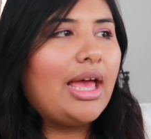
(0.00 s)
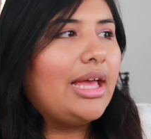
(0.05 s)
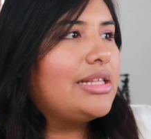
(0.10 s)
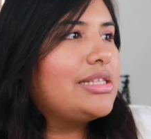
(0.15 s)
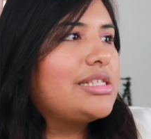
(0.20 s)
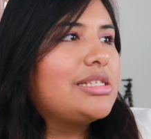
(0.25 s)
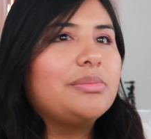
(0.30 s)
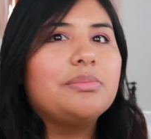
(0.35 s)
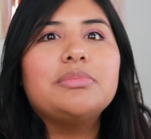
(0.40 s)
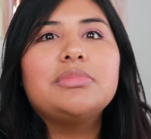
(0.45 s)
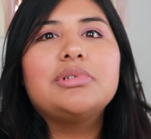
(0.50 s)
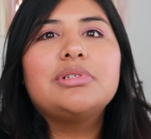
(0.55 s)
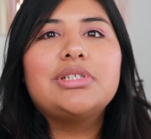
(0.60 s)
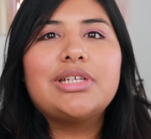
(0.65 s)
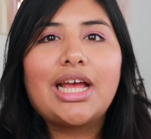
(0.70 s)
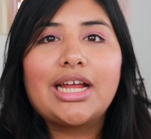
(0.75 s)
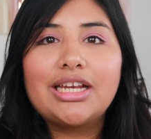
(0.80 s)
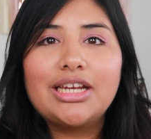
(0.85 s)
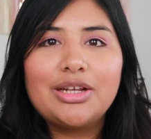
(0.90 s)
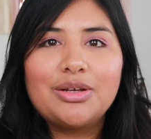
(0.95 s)
I had some
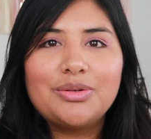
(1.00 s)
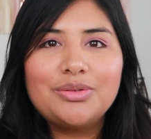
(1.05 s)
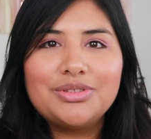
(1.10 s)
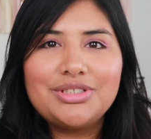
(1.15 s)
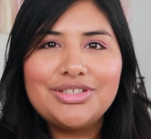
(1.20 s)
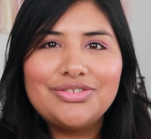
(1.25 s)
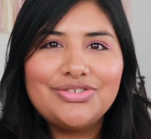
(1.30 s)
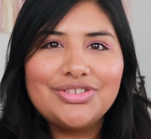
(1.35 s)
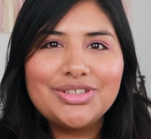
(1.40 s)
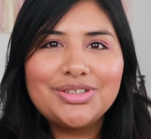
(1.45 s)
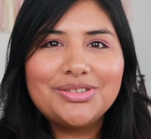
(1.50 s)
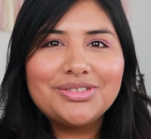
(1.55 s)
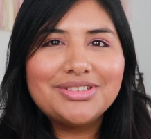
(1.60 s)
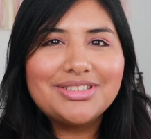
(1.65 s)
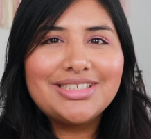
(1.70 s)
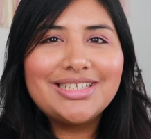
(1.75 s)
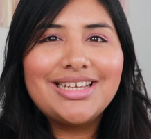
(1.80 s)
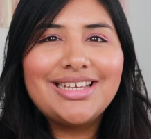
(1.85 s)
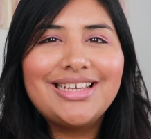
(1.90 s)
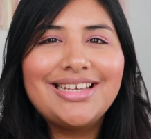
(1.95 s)
technical
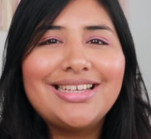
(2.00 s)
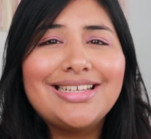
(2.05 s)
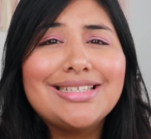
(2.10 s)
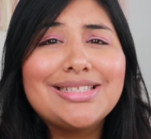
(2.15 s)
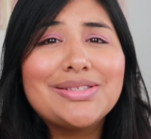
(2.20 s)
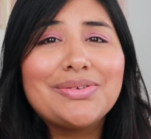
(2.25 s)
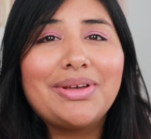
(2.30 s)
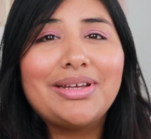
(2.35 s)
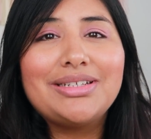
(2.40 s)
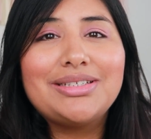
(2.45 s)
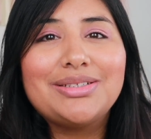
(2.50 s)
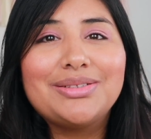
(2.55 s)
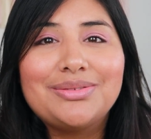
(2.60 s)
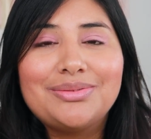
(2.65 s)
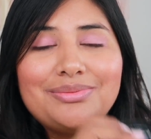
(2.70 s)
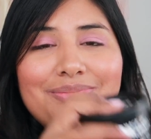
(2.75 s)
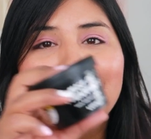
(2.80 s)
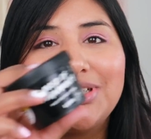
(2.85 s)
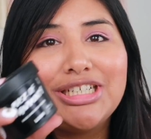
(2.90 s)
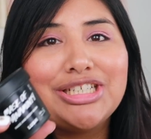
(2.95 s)
difficulties, so I had
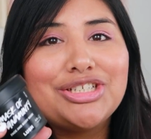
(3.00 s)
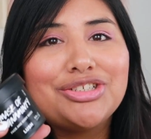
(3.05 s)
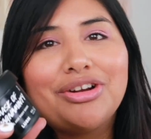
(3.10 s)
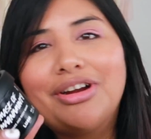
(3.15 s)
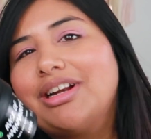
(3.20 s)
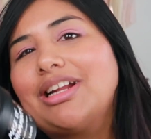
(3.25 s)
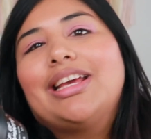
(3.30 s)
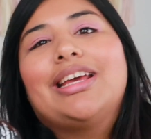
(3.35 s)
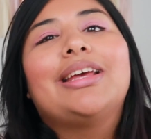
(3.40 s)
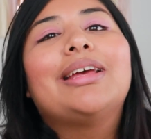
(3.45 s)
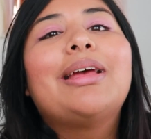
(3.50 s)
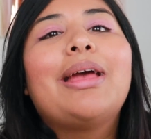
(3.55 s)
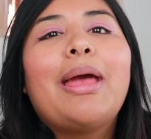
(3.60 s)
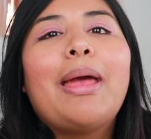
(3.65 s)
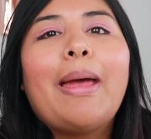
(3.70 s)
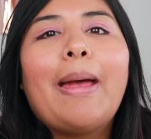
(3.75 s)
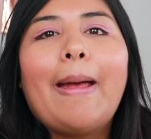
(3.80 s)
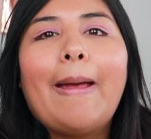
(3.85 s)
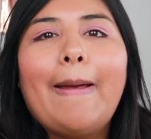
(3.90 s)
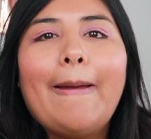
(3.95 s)
to restart it.
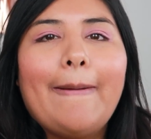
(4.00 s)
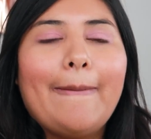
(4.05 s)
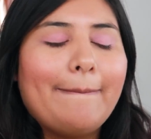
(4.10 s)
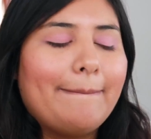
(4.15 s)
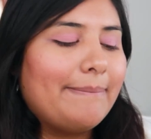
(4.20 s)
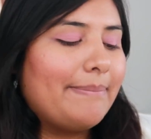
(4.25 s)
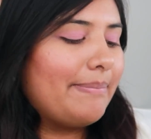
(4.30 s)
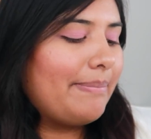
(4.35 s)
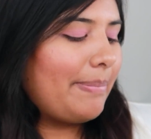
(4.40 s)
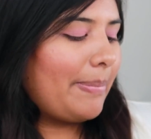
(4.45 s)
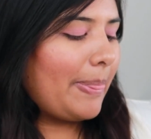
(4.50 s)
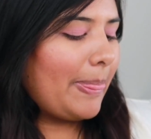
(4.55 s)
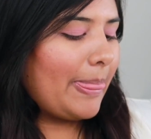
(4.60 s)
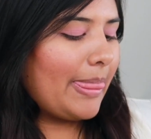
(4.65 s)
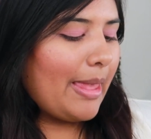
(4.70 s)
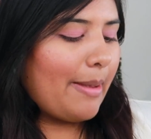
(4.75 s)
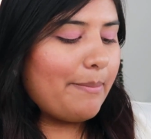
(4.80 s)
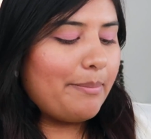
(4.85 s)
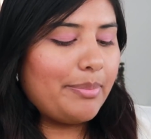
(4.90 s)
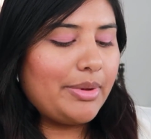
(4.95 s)

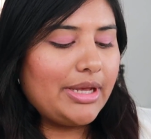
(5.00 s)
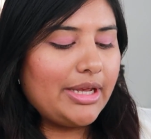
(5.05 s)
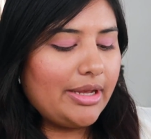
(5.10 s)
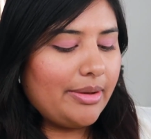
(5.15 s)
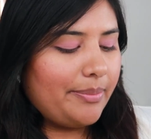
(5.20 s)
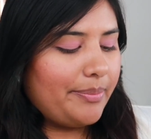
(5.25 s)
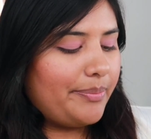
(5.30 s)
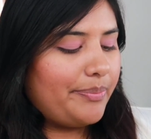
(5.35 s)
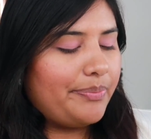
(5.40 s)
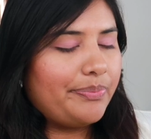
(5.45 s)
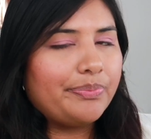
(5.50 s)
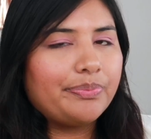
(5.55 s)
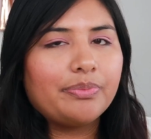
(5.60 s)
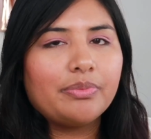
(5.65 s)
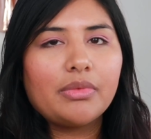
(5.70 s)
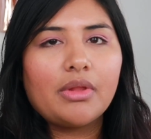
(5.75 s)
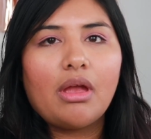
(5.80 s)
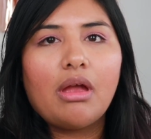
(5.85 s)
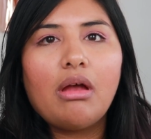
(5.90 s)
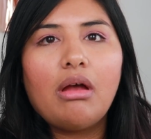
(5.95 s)
But
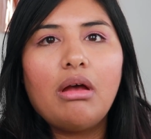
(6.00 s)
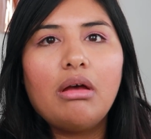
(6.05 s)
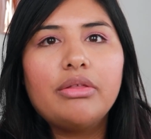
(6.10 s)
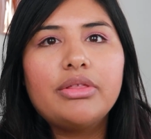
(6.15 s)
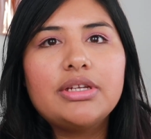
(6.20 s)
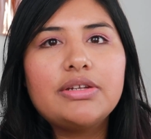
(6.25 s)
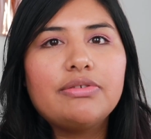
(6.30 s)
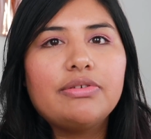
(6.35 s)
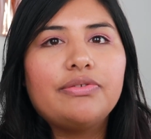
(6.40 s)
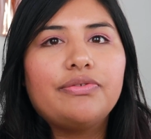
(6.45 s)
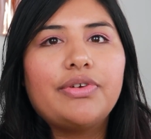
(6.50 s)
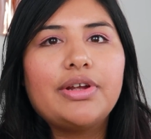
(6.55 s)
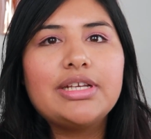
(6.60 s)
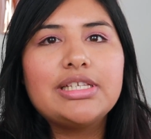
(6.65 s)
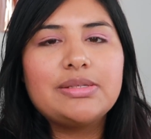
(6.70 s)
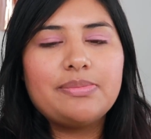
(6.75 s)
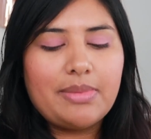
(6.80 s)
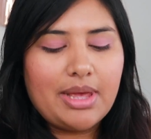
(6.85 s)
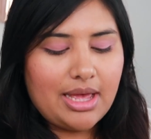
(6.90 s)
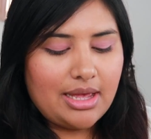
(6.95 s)
all the different
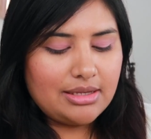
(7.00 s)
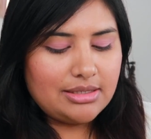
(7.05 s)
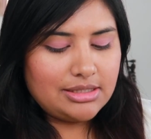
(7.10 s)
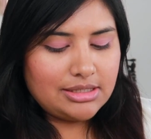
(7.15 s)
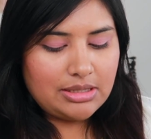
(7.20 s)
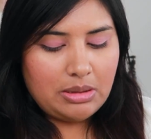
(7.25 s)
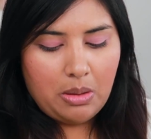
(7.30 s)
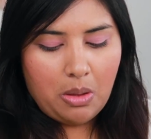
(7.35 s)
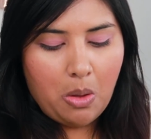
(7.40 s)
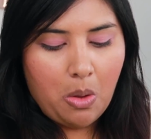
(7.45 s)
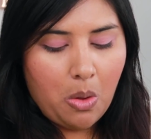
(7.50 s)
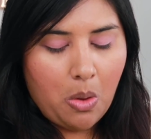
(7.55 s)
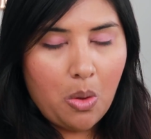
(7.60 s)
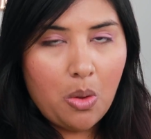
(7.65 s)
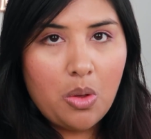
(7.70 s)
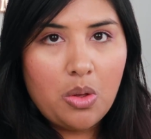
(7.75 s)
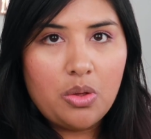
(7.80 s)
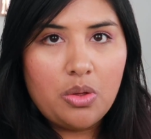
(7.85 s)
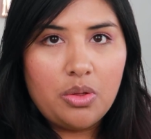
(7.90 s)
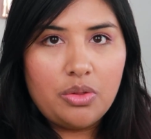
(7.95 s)
face masks
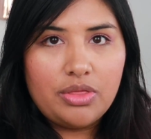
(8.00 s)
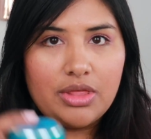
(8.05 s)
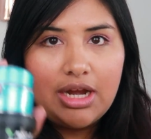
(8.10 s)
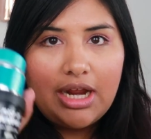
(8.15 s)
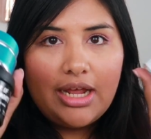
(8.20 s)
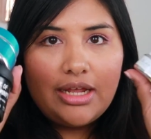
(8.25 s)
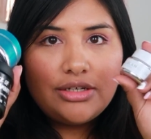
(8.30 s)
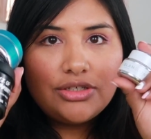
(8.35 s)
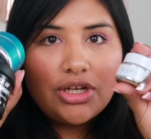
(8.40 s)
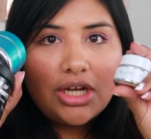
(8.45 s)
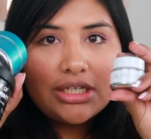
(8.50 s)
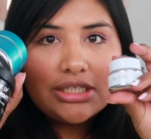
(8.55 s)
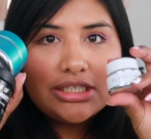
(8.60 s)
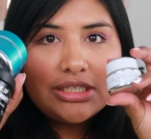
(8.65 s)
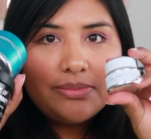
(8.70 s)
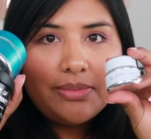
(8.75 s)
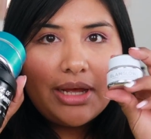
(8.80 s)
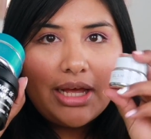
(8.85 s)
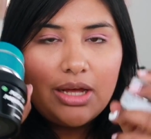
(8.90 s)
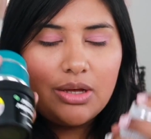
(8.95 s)
that I talked
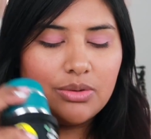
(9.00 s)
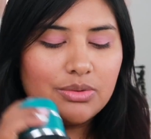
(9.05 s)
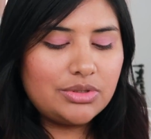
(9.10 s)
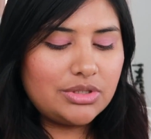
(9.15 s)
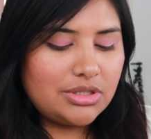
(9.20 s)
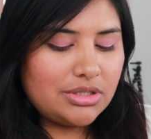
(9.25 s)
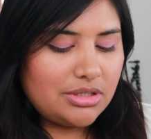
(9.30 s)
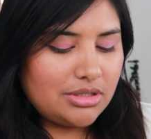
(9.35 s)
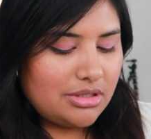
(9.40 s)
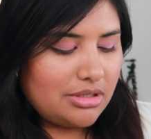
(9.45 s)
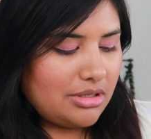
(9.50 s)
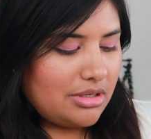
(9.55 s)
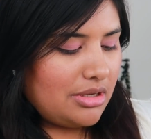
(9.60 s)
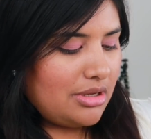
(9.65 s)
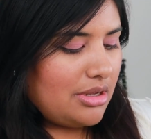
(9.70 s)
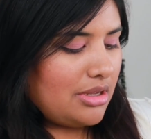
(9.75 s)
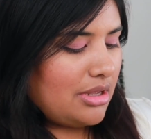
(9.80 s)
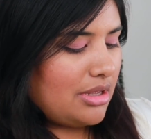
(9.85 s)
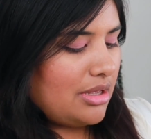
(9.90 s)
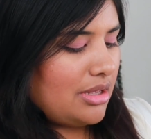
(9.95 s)
about
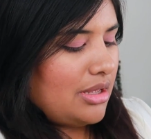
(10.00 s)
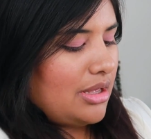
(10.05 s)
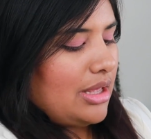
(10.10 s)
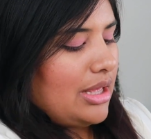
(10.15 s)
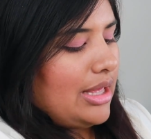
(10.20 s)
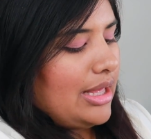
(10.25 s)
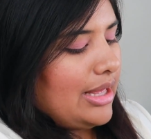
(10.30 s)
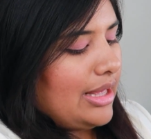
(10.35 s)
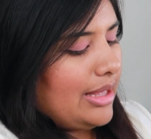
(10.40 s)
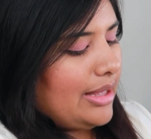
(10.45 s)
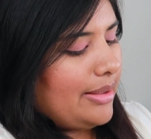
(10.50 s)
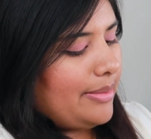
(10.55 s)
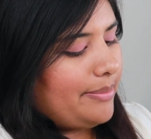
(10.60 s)
They